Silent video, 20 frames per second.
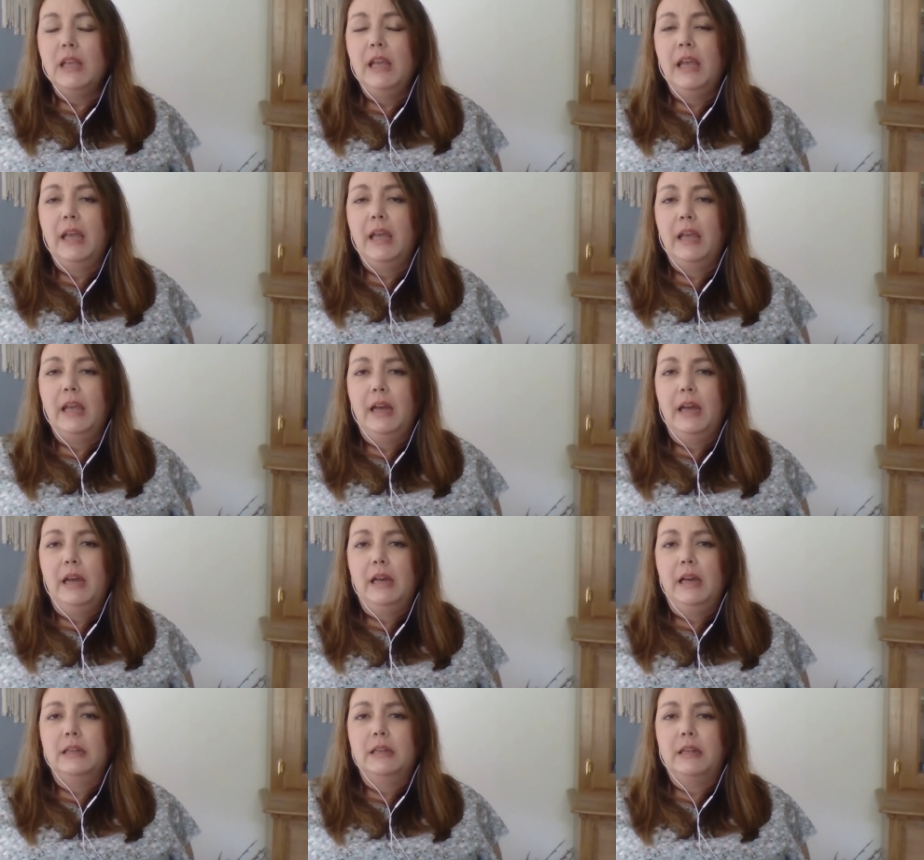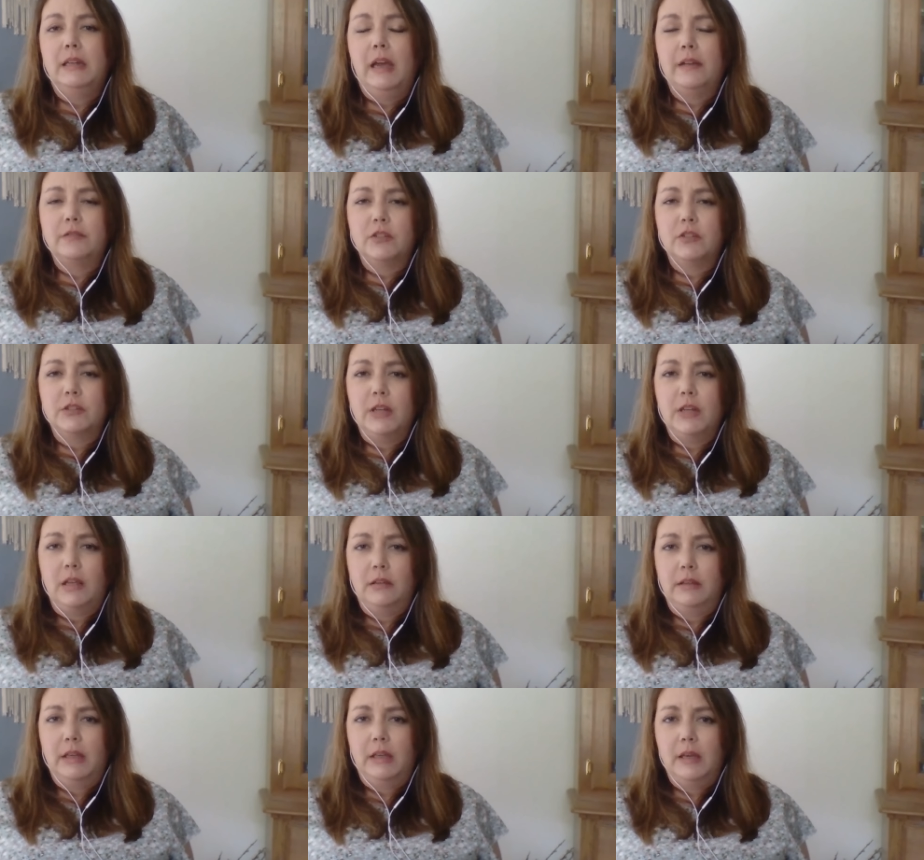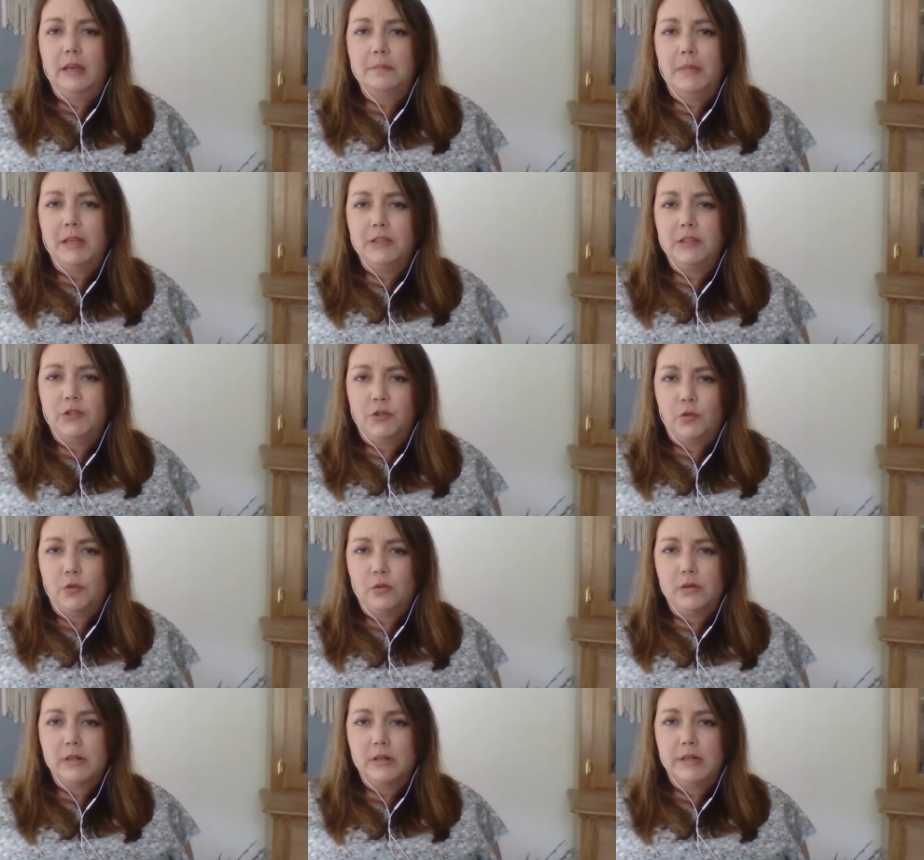And after telling him my
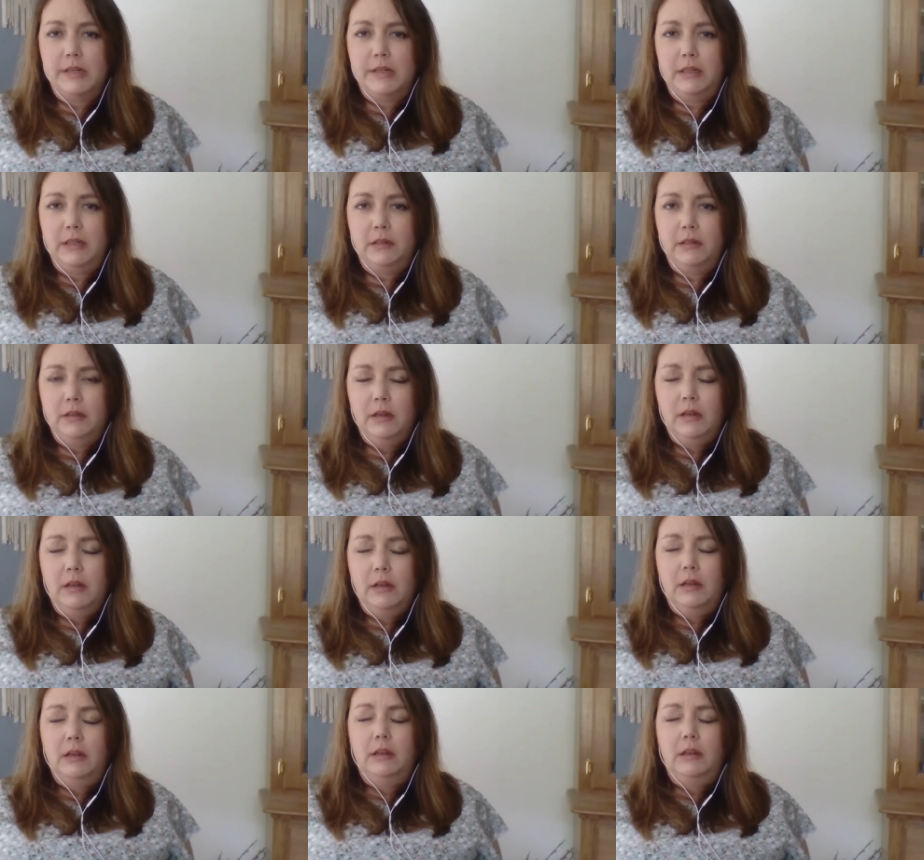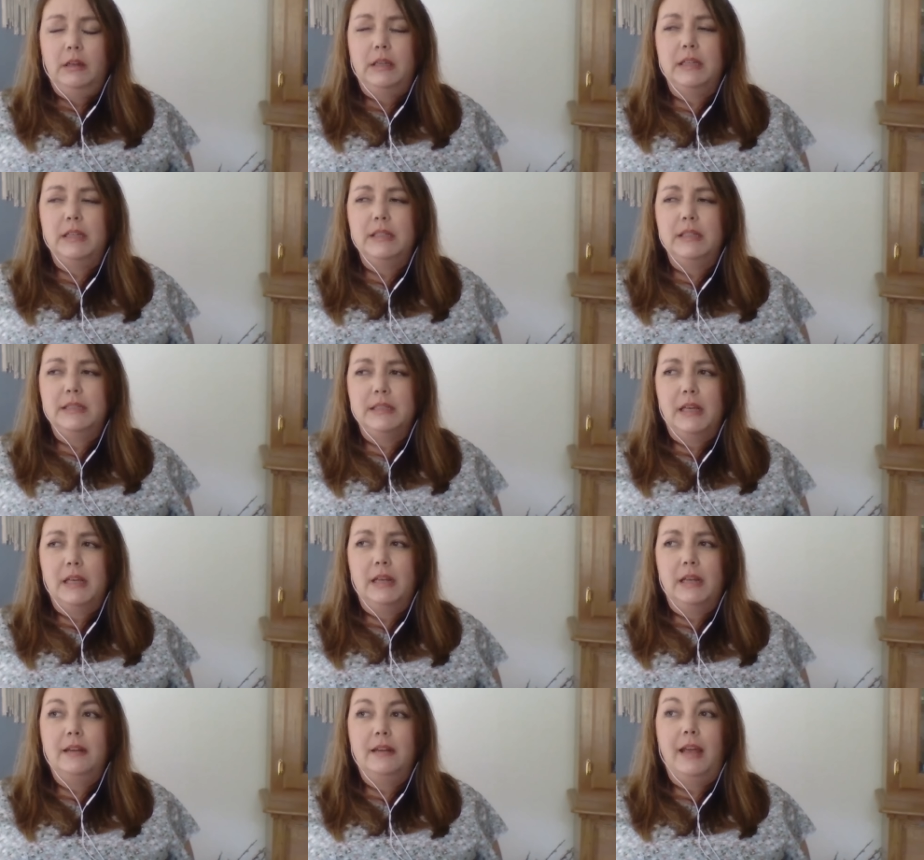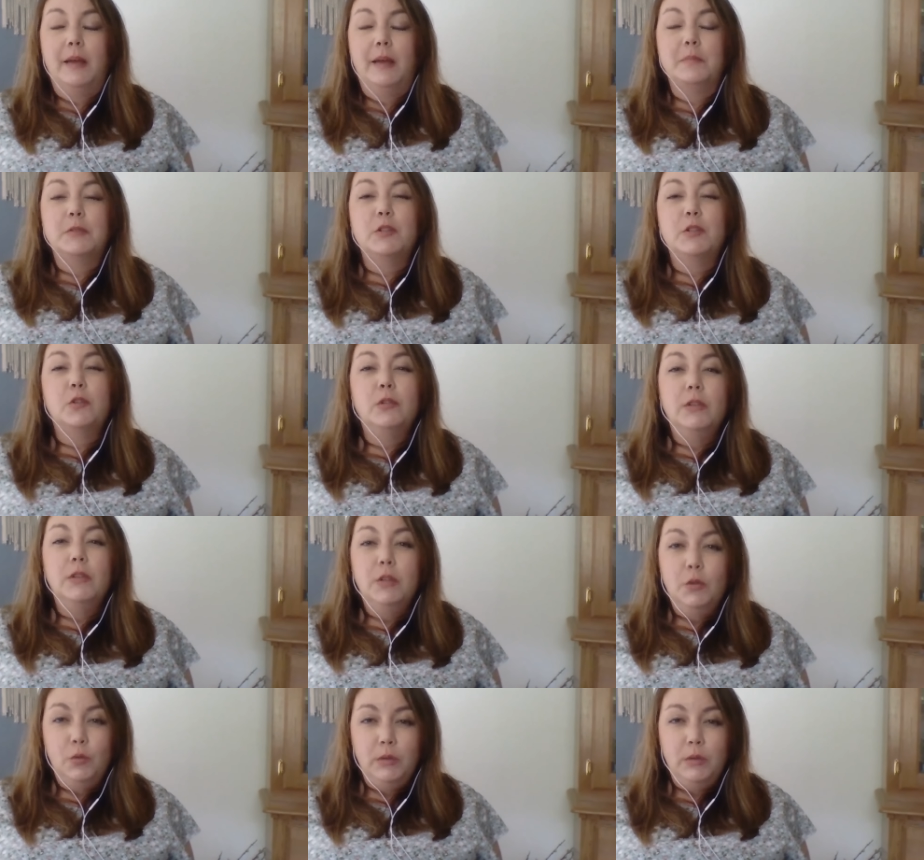story, he said,
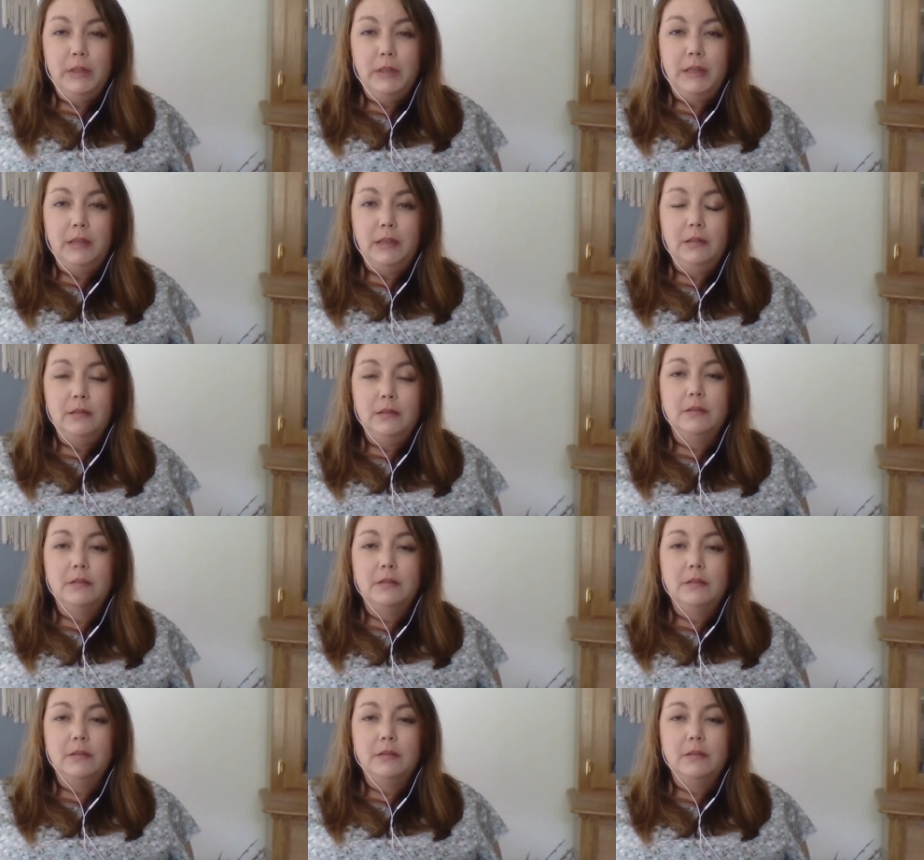absolutely,